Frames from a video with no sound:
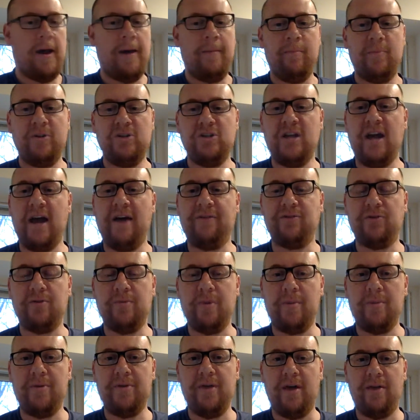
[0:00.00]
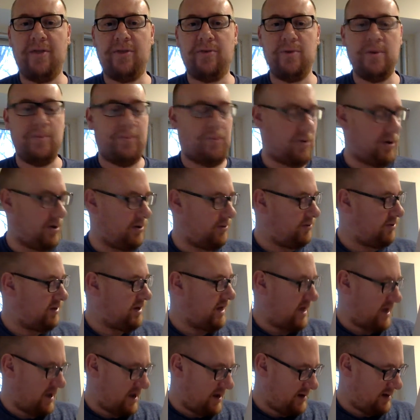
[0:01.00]
But you have to remember that
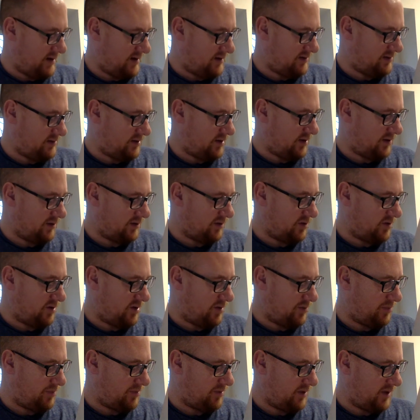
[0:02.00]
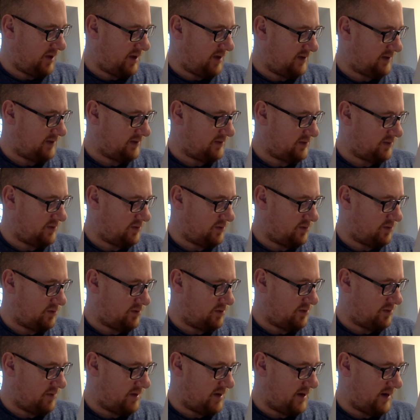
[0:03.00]
3.9 is also a plus
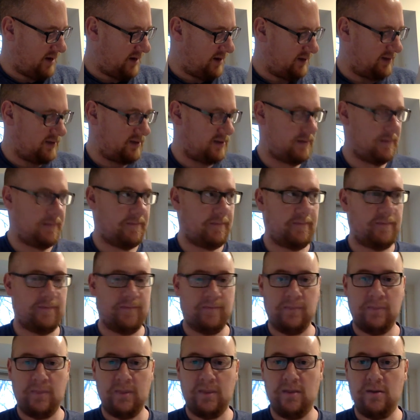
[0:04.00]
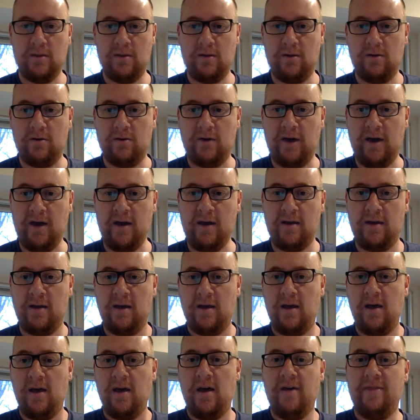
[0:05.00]
or a minus. Okay?
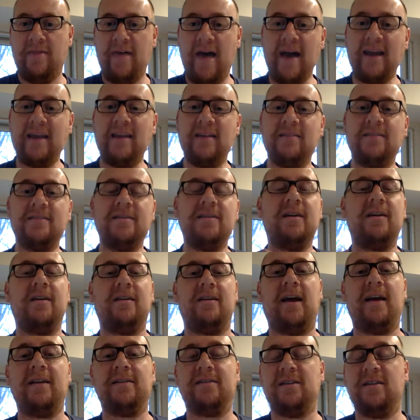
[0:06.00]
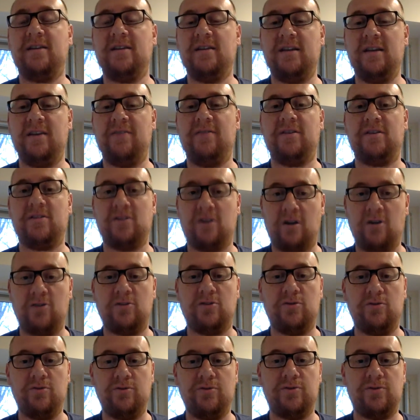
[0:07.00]
That's going to give us our
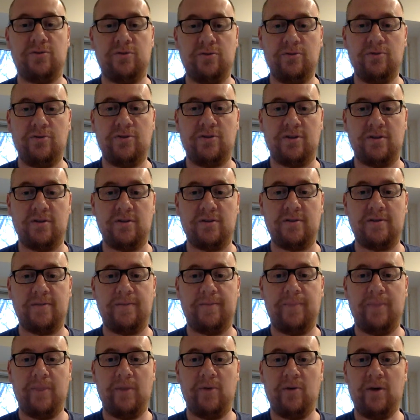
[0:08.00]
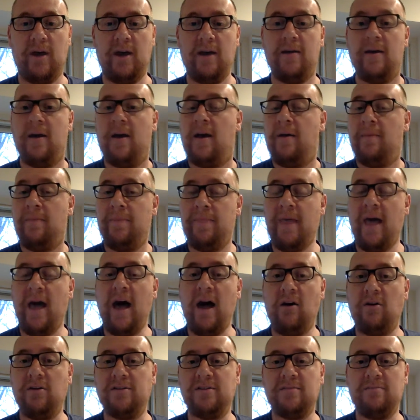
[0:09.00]
two solutions. Okay?
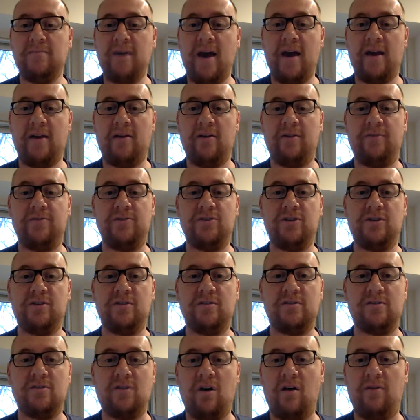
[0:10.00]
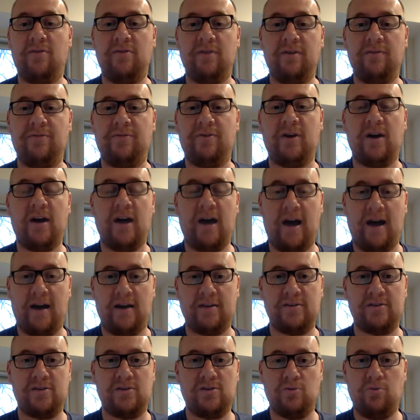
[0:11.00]
Now it's a matter of just solving for
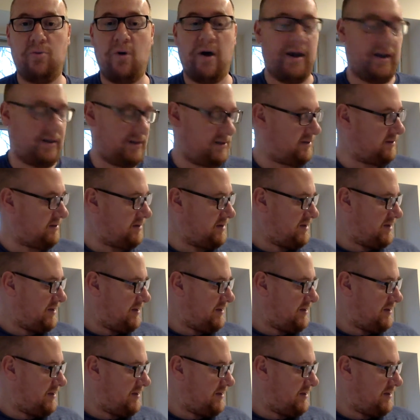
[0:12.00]
x twice.